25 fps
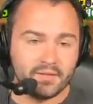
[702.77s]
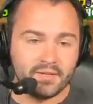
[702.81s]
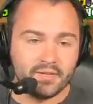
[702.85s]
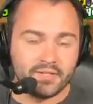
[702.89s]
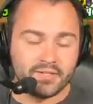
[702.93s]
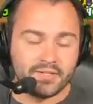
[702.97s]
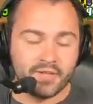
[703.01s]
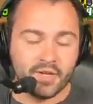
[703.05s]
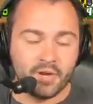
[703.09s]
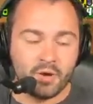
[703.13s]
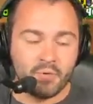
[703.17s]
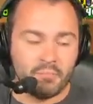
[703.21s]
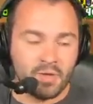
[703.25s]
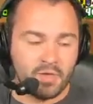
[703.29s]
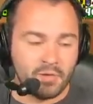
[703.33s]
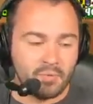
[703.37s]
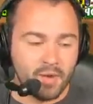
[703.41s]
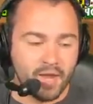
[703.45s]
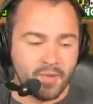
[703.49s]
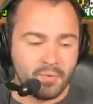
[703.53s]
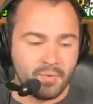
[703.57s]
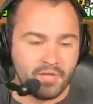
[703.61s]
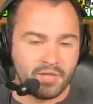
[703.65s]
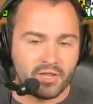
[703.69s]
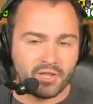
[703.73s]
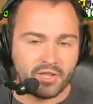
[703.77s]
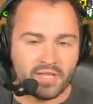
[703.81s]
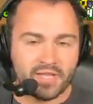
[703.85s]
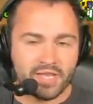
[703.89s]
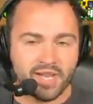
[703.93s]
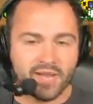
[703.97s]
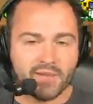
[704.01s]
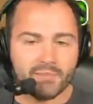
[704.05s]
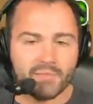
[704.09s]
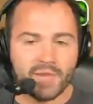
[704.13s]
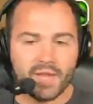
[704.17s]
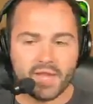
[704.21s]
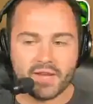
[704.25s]
So, by the way, we looked it
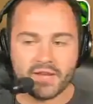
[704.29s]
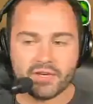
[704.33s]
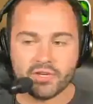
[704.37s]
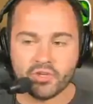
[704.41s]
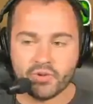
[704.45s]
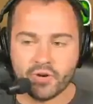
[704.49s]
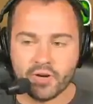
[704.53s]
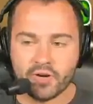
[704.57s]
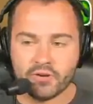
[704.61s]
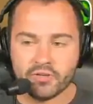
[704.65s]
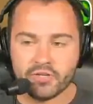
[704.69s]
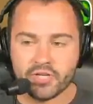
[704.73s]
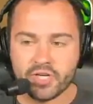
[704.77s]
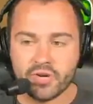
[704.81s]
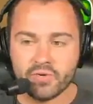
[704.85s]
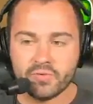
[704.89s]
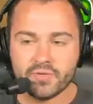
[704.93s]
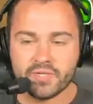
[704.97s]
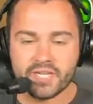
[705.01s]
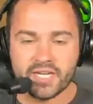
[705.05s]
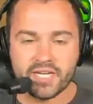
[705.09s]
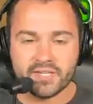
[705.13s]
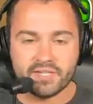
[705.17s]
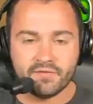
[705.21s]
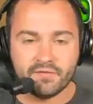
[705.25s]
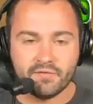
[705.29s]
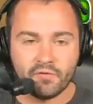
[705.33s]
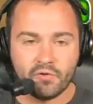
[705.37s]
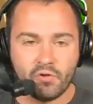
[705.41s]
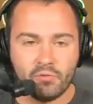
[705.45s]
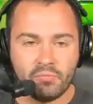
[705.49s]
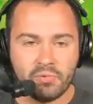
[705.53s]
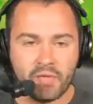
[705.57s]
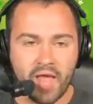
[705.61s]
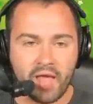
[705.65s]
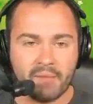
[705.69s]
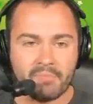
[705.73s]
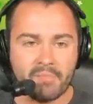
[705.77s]
up, and Striker Jones gets full
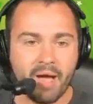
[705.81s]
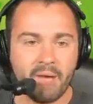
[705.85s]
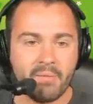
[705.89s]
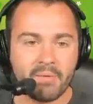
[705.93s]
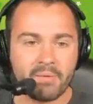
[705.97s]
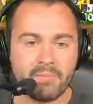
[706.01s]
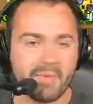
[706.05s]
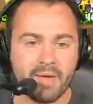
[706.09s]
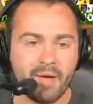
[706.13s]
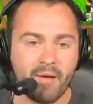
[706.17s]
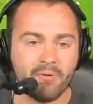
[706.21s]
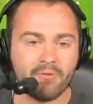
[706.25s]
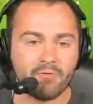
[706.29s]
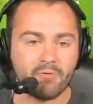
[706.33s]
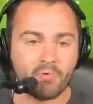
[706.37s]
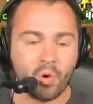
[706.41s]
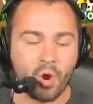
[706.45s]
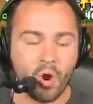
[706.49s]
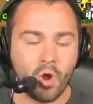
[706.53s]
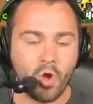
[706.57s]
black popping power for